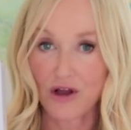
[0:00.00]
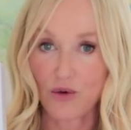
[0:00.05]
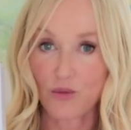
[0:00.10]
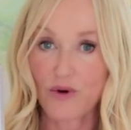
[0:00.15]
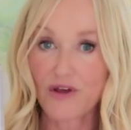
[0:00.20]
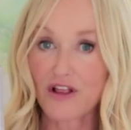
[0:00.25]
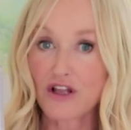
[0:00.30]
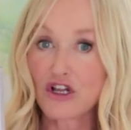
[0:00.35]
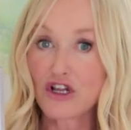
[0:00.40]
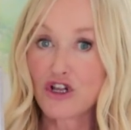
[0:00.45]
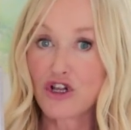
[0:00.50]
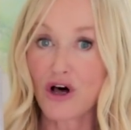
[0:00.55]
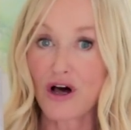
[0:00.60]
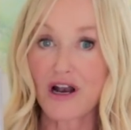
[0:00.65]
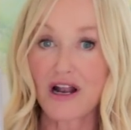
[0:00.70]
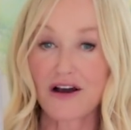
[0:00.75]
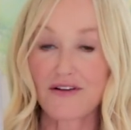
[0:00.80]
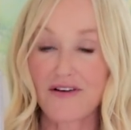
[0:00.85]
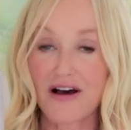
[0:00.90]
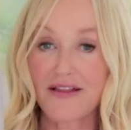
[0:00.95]
with a
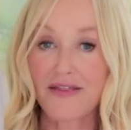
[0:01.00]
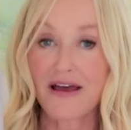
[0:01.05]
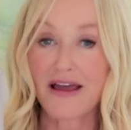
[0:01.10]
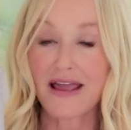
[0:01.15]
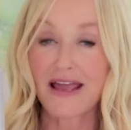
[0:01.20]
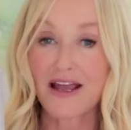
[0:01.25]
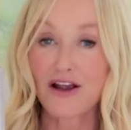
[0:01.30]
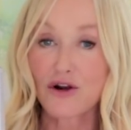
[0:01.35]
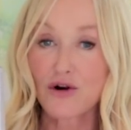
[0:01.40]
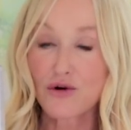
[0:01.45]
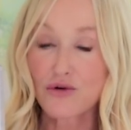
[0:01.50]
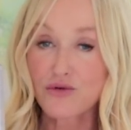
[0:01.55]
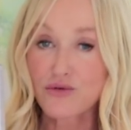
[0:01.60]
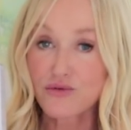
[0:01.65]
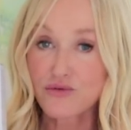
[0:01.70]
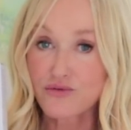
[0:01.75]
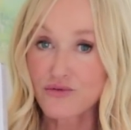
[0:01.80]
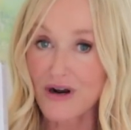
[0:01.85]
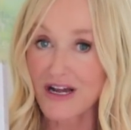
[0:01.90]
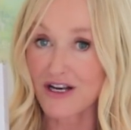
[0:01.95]
lot of other
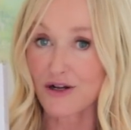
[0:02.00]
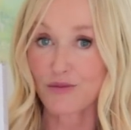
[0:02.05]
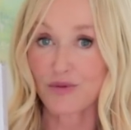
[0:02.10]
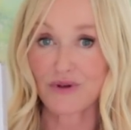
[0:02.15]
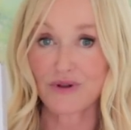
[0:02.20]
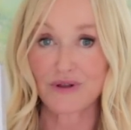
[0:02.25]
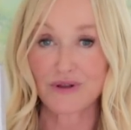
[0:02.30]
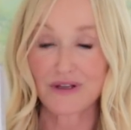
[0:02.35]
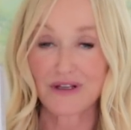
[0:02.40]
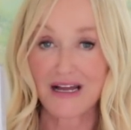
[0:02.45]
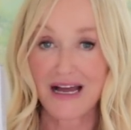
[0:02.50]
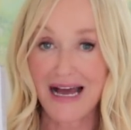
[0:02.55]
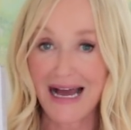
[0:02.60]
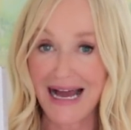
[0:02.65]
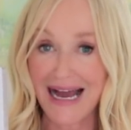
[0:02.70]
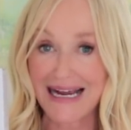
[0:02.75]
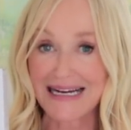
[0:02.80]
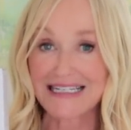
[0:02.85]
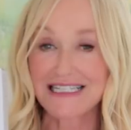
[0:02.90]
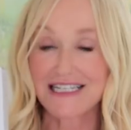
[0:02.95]
incredible
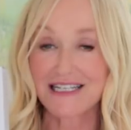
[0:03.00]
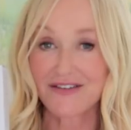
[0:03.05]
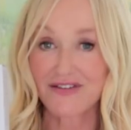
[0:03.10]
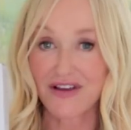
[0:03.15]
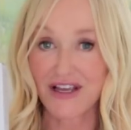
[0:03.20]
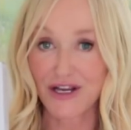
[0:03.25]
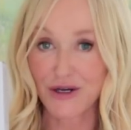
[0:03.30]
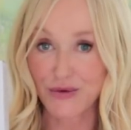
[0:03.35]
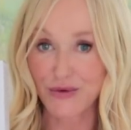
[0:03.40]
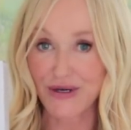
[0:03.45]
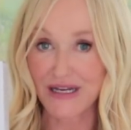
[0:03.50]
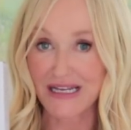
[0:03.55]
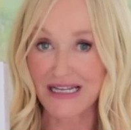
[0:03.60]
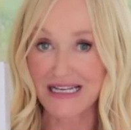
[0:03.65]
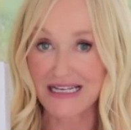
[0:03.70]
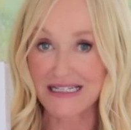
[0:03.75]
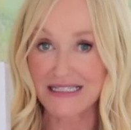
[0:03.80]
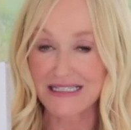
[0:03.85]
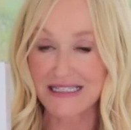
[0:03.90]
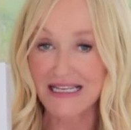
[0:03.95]
active
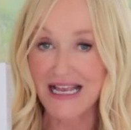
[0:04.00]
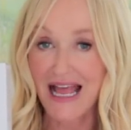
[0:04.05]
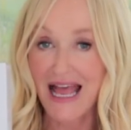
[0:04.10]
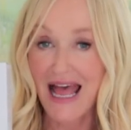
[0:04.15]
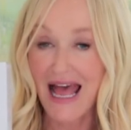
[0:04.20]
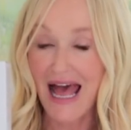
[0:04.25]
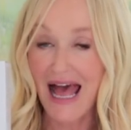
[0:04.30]
ingredients.